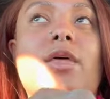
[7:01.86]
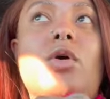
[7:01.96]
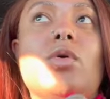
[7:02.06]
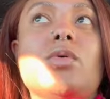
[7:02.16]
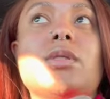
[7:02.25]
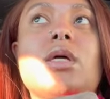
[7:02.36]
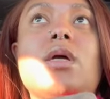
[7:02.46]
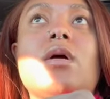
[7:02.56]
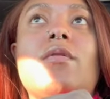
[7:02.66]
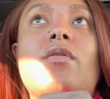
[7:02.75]
those
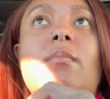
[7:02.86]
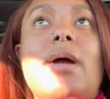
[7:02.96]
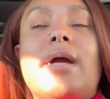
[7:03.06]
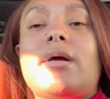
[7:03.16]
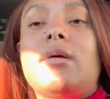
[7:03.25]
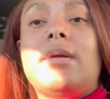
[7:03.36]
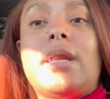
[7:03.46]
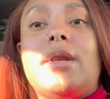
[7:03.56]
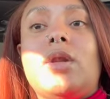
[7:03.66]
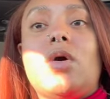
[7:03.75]
for backup and
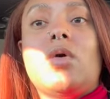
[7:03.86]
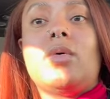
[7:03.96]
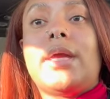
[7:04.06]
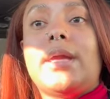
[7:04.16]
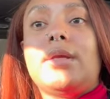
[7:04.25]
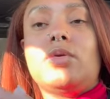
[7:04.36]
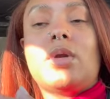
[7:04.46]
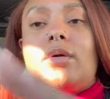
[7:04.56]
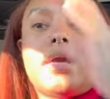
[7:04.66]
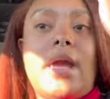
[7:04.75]
I know that, you
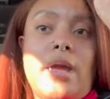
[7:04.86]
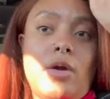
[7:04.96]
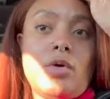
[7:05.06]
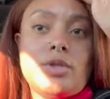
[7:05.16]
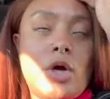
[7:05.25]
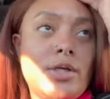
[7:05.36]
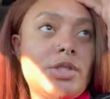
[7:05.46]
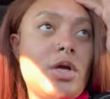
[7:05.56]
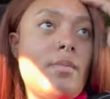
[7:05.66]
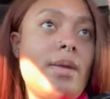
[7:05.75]
know, they ain't gonna
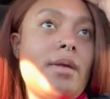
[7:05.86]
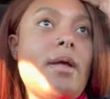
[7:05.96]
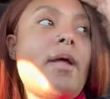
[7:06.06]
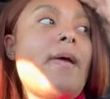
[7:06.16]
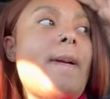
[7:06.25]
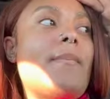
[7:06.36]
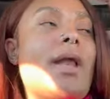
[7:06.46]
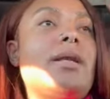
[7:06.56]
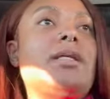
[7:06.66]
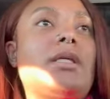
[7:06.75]
tarnish on me. But
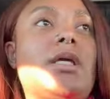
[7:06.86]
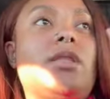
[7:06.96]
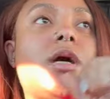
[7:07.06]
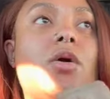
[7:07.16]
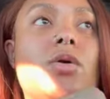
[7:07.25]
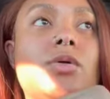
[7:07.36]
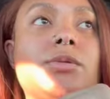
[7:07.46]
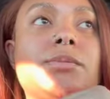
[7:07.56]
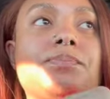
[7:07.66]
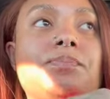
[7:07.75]
I need to get
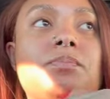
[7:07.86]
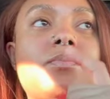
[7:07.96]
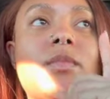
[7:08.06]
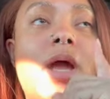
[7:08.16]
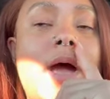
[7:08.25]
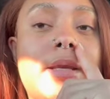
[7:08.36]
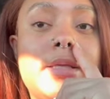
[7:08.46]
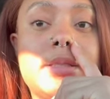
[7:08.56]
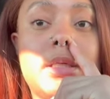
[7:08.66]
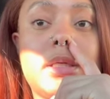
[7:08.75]
those. I
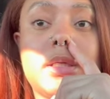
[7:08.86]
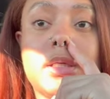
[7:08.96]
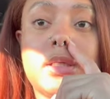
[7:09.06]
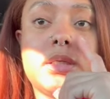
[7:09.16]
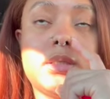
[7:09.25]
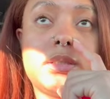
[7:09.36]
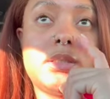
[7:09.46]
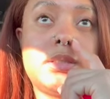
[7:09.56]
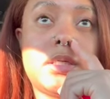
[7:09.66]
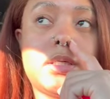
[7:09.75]
need to get a uh,
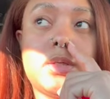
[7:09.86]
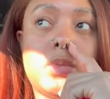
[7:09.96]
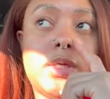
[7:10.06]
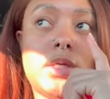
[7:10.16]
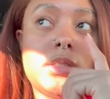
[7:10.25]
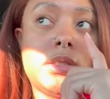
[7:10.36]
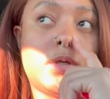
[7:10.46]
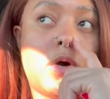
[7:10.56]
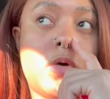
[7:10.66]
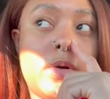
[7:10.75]
stud with
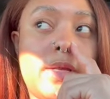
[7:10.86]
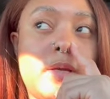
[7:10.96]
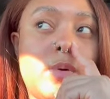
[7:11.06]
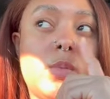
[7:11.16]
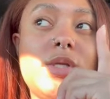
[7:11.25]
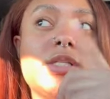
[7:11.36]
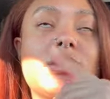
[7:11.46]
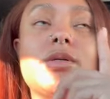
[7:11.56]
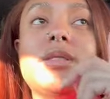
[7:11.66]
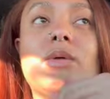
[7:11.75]
gold in it, but we just
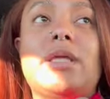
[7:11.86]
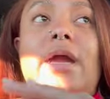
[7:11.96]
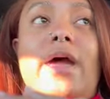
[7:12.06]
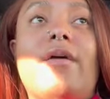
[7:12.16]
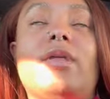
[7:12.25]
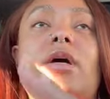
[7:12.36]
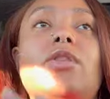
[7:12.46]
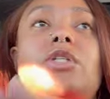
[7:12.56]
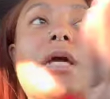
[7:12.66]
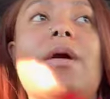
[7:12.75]
gonna see what they have. The
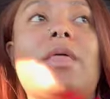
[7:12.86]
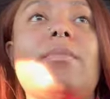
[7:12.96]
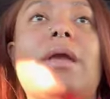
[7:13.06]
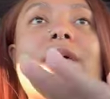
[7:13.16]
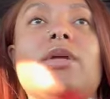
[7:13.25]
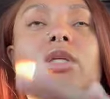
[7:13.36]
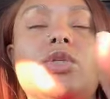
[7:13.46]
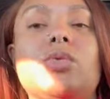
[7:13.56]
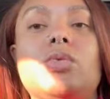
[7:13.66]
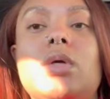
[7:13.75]
other shop, they be having
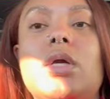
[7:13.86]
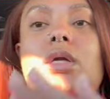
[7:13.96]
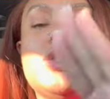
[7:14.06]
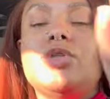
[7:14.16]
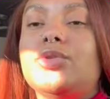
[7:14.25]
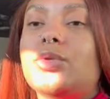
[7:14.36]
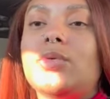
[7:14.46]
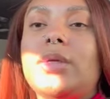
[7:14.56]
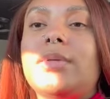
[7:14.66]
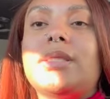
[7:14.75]
cute
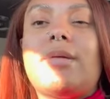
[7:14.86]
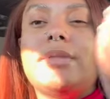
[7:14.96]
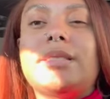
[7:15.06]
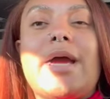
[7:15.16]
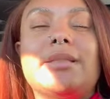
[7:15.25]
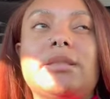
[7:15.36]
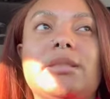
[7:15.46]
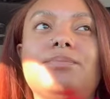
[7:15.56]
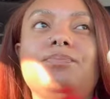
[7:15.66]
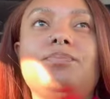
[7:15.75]
jewelry, but they be taxing.